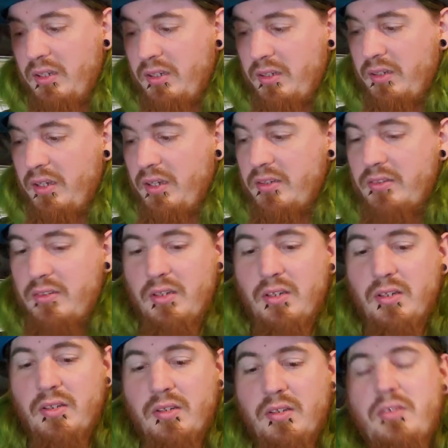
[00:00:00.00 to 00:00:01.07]
Next
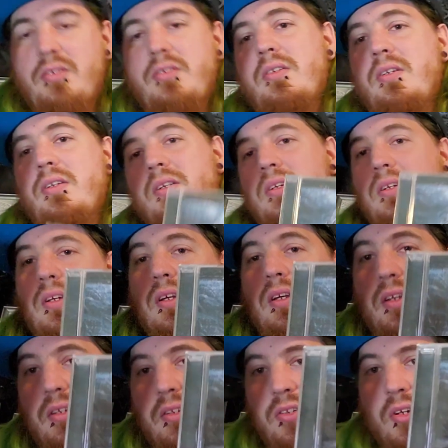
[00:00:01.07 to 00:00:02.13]
is
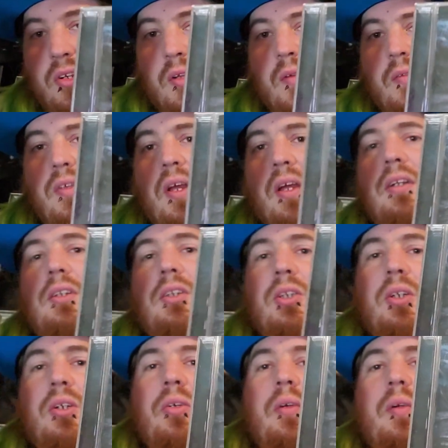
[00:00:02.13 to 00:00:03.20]
Circle of Dead
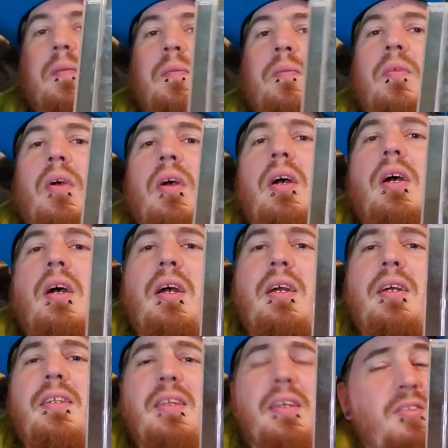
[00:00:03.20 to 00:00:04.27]
Children.
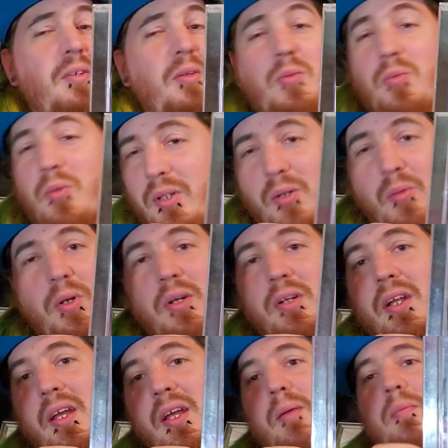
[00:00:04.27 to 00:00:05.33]
That's a really weird
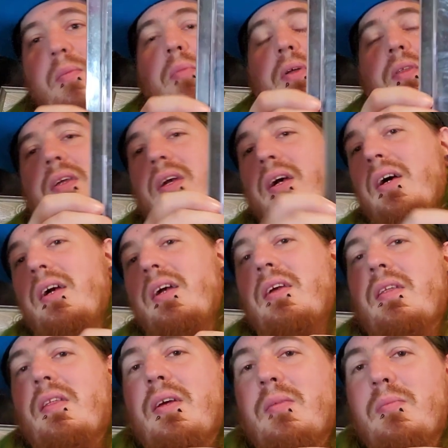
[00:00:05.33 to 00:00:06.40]
name, but the guy
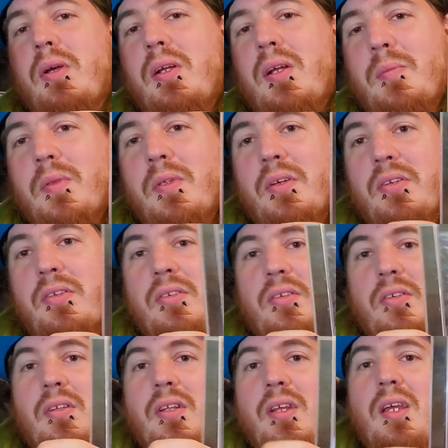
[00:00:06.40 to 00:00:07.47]
that made up this
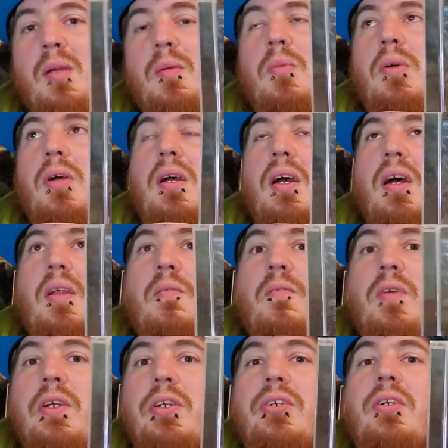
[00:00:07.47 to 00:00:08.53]
name had a
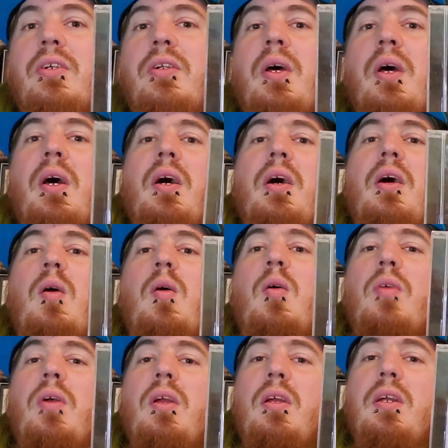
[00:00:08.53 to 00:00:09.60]
vision of
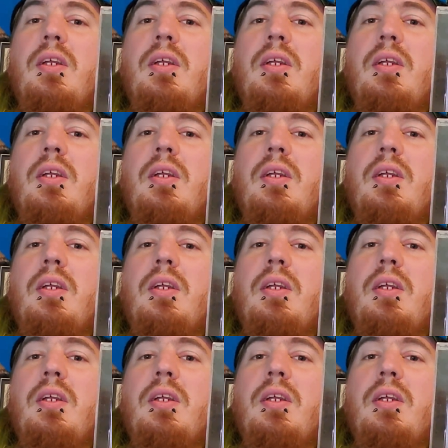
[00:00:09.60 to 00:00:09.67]
a